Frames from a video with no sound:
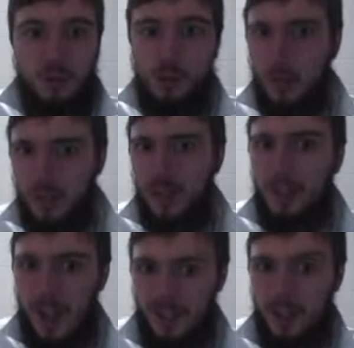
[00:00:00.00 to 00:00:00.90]
who
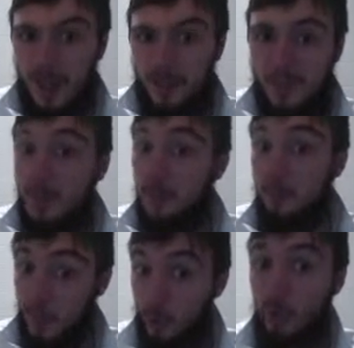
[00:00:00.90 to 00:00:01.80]
created Happy Happy
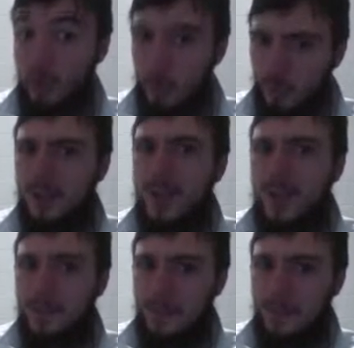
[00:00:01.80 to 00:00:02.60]
and murdered one of the